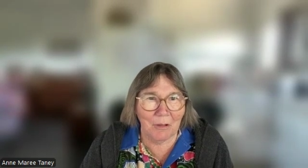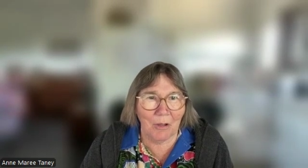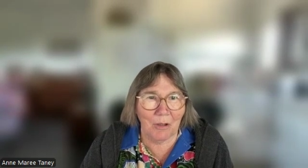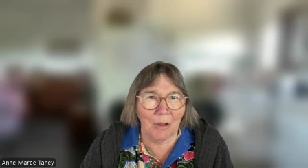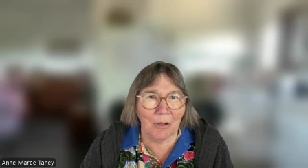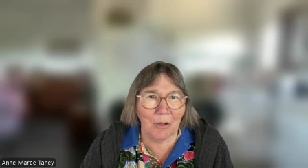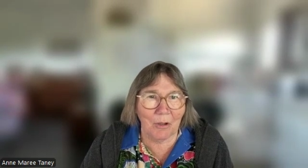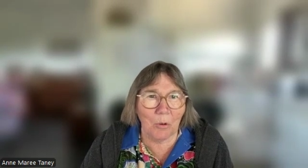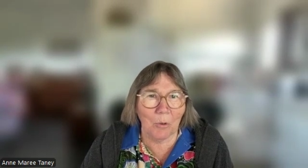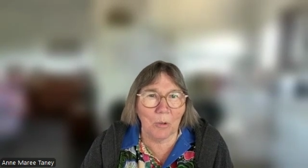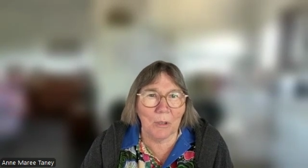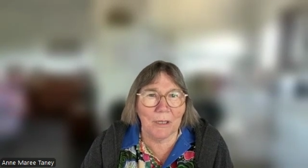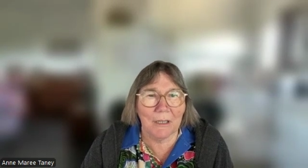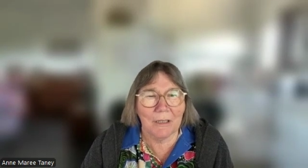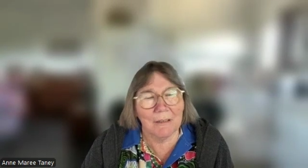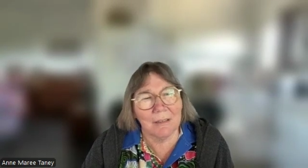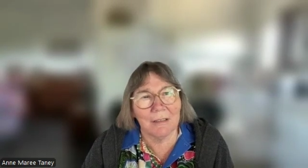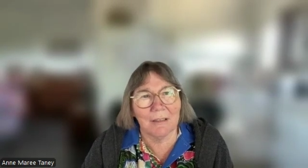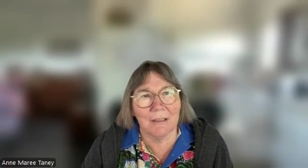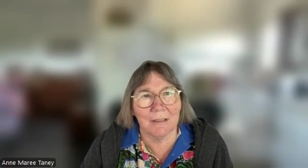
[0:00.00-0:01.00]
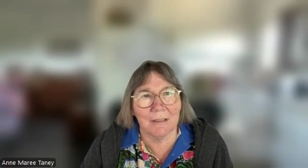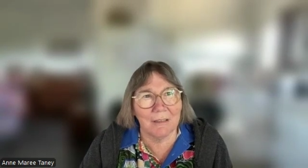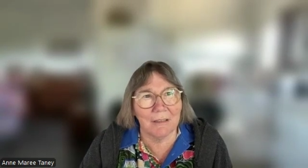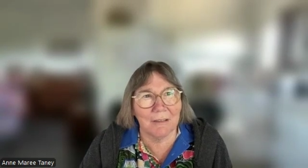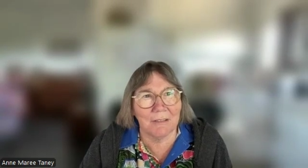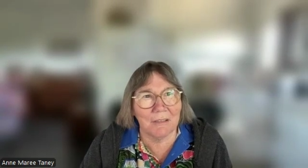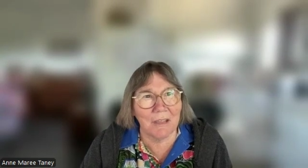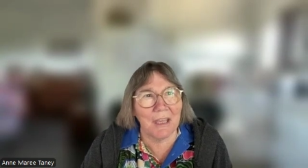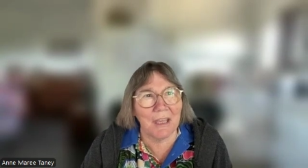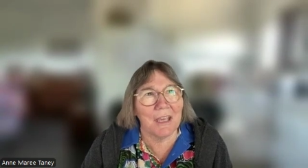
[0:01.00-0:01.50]
according
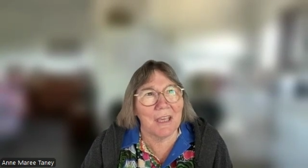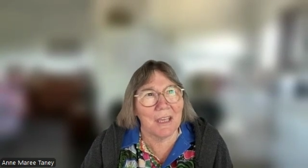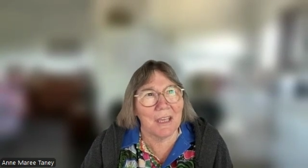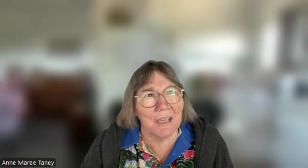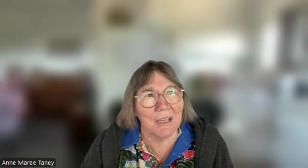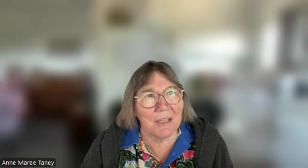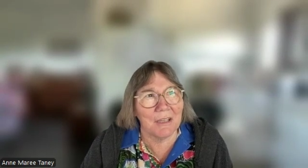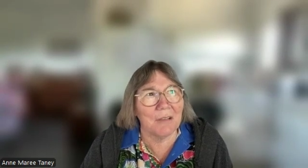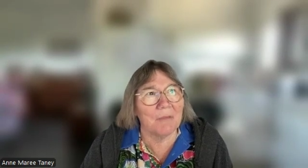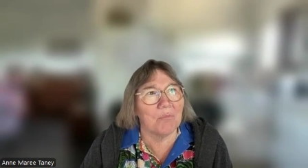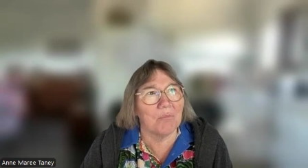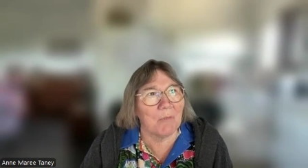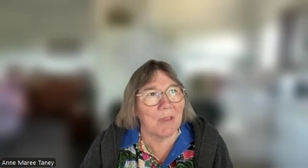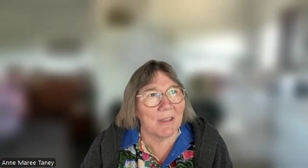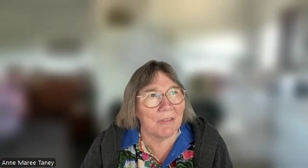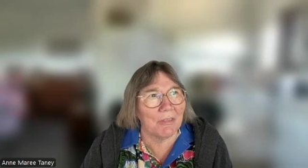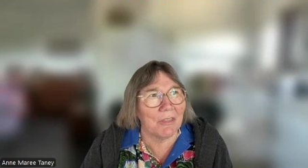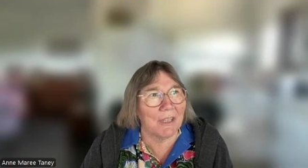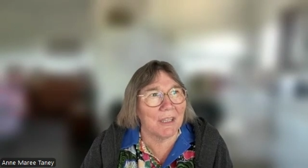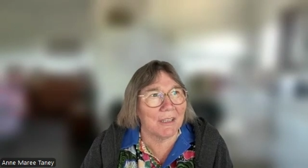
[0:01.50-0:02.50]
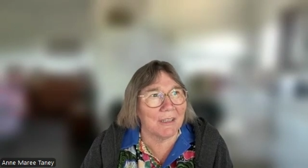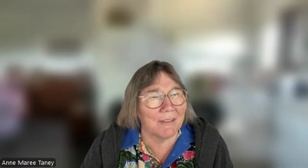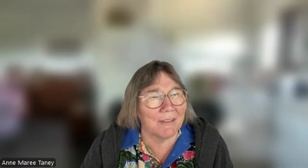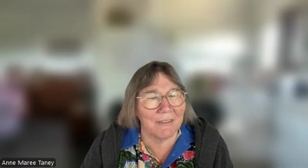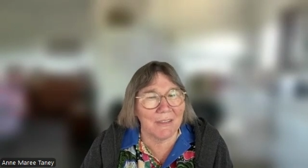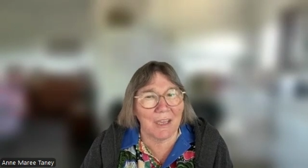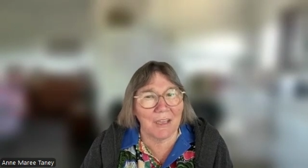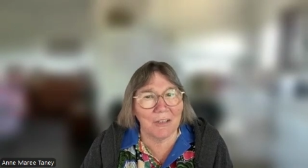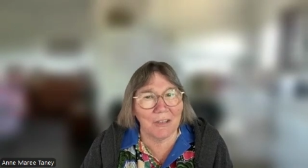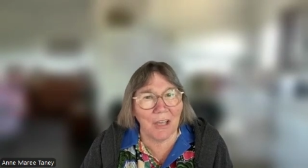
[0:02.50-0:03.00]
to their things,
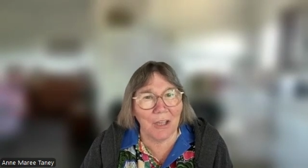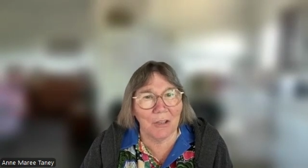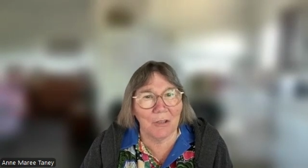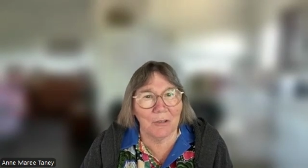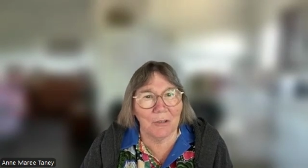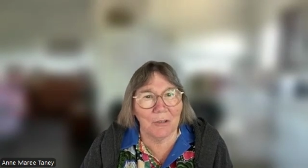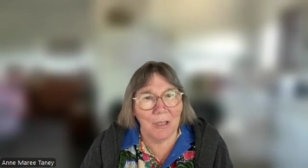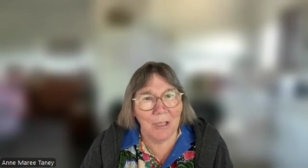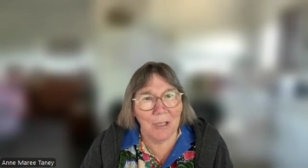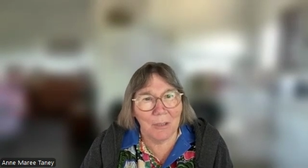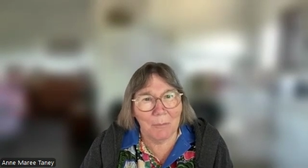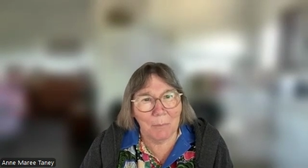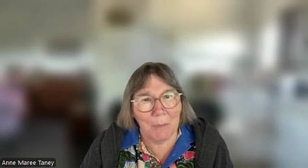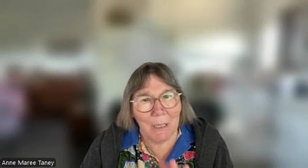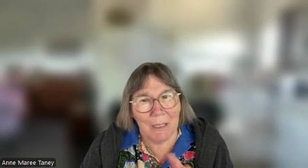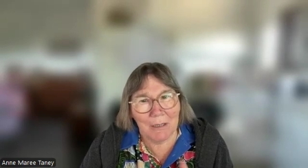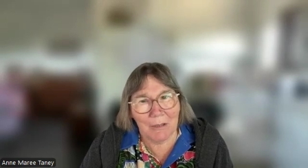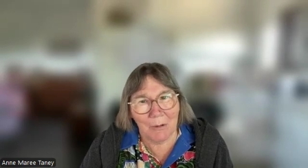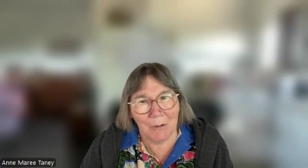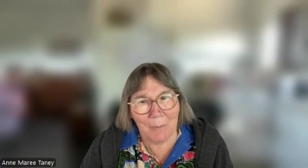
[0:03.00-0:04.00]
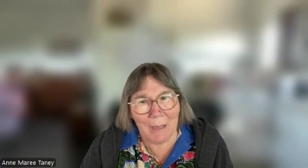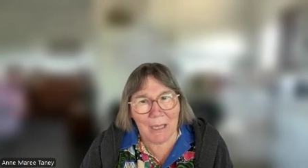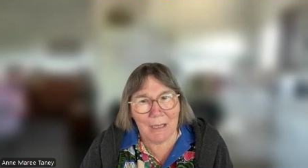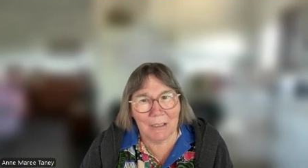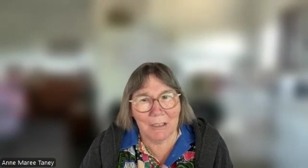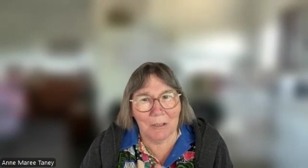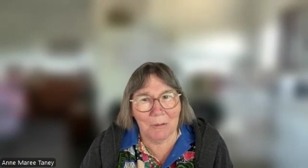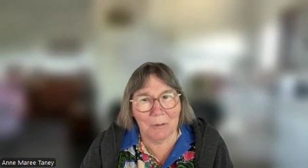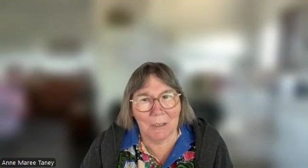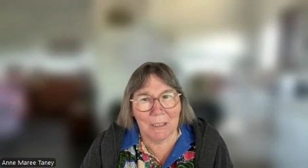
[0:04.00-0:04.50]
they don't. But I'm
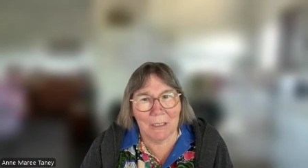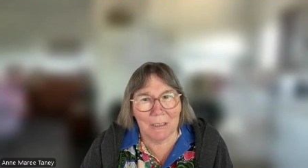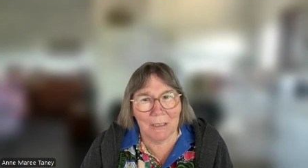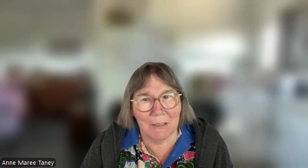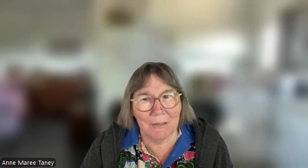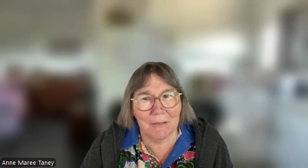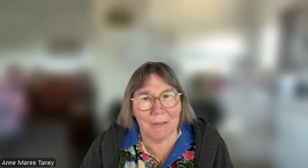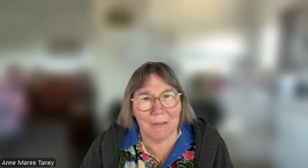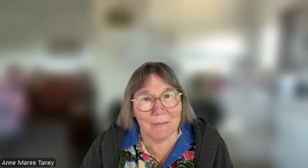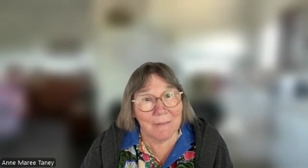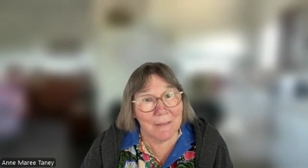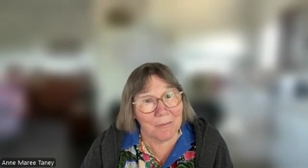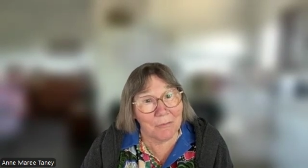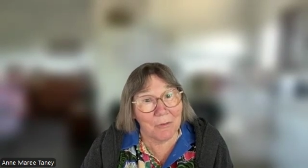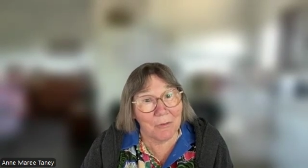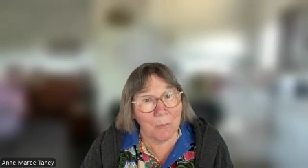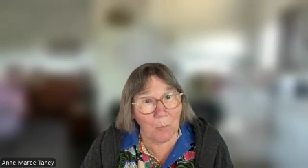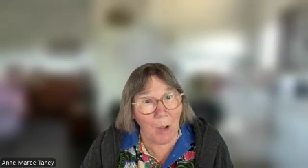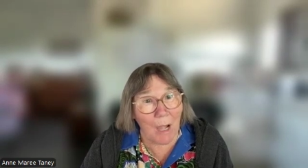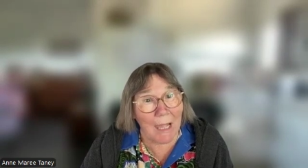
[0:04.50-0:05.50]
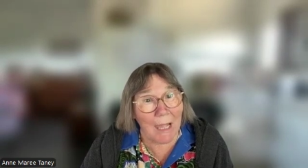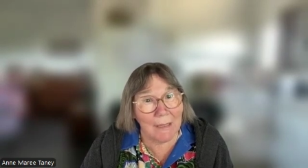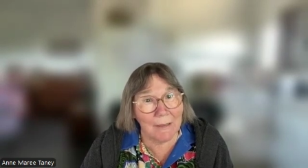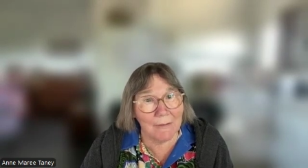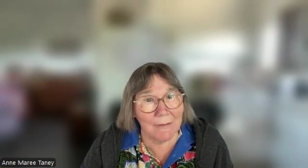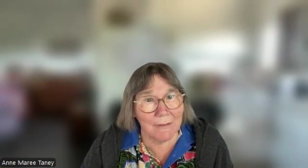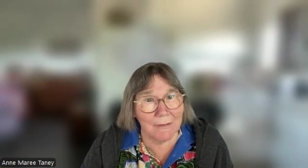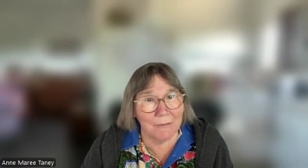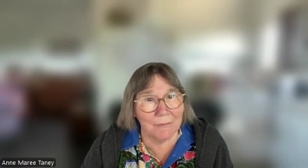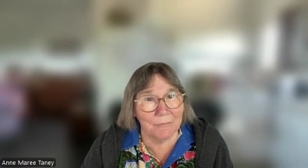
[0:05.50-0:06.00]
arguing that there's different
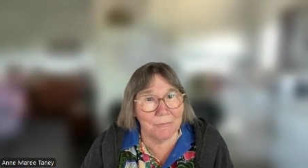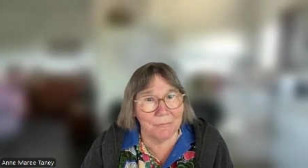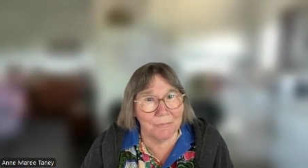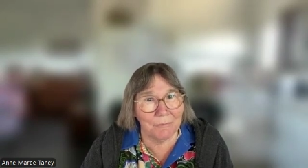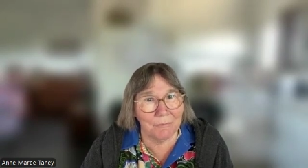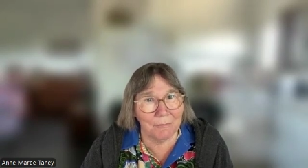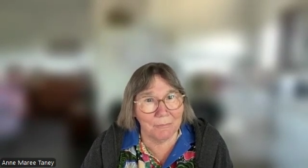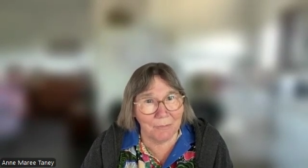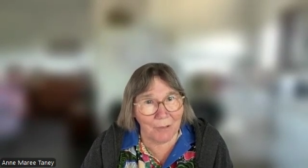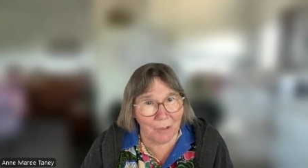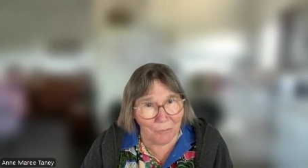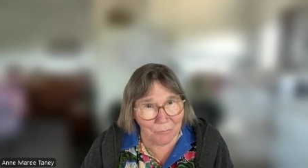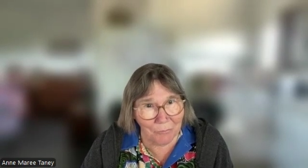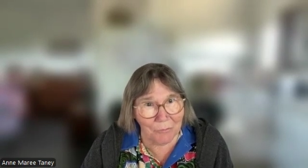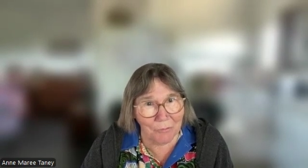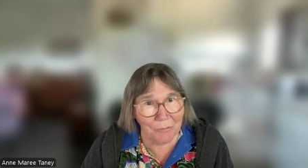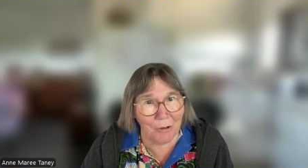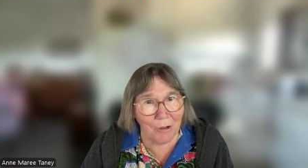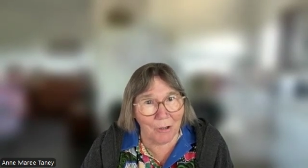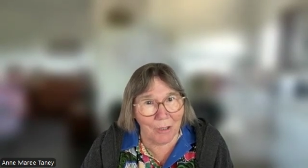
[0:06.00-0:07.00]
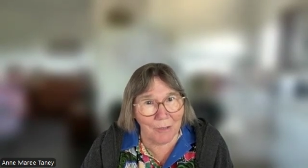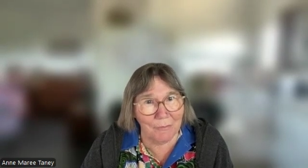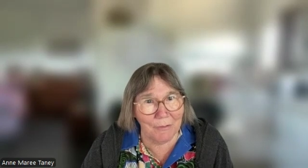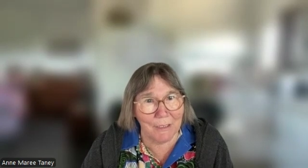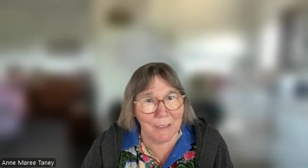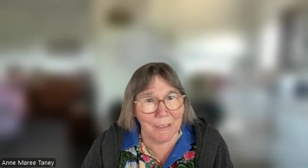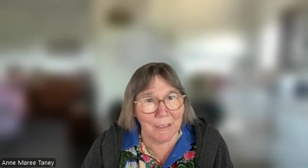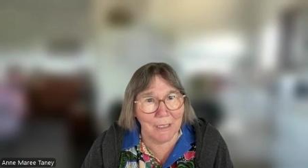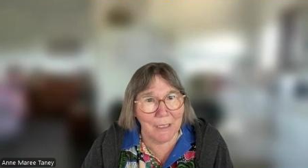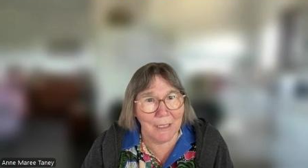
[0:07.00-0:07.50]
ways of
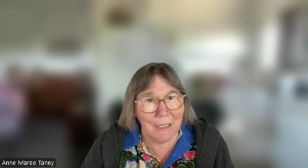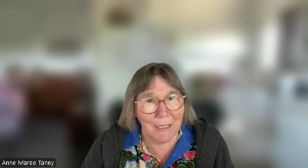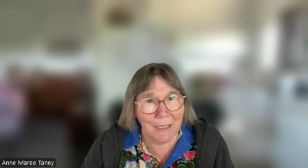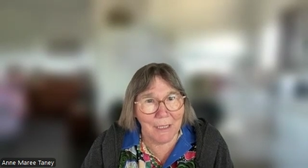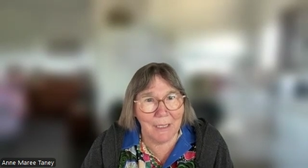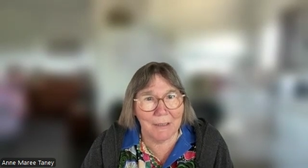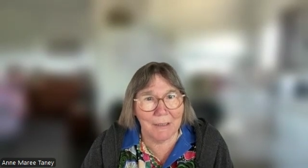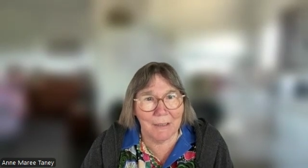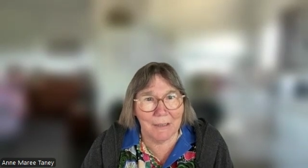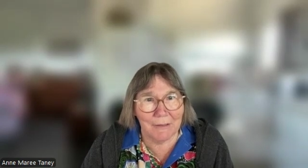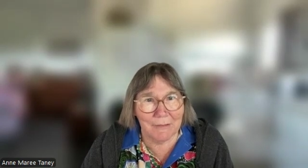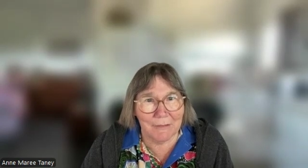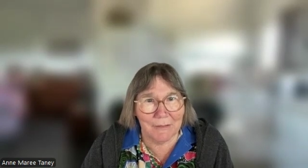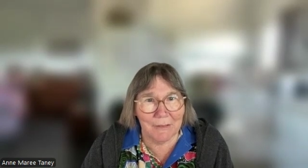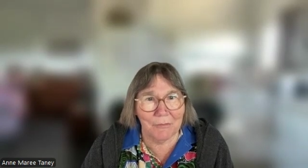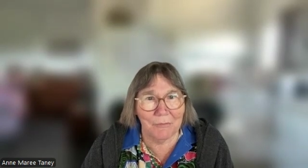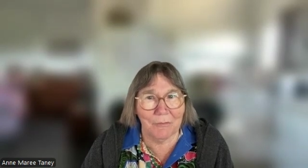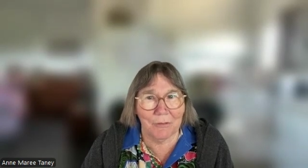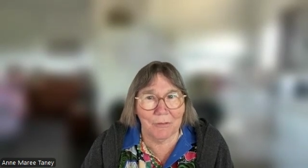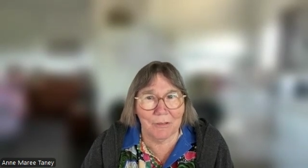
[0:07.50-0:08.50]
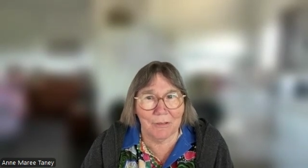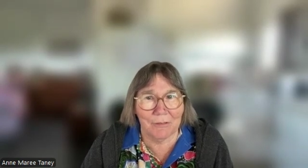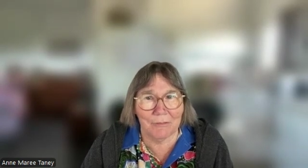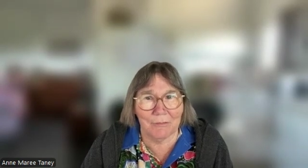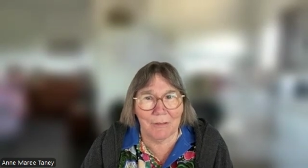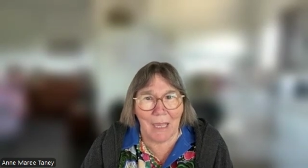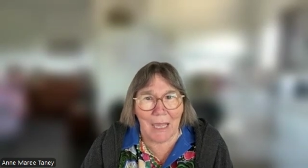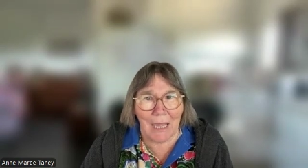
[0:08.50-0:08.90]
thriving, and there's different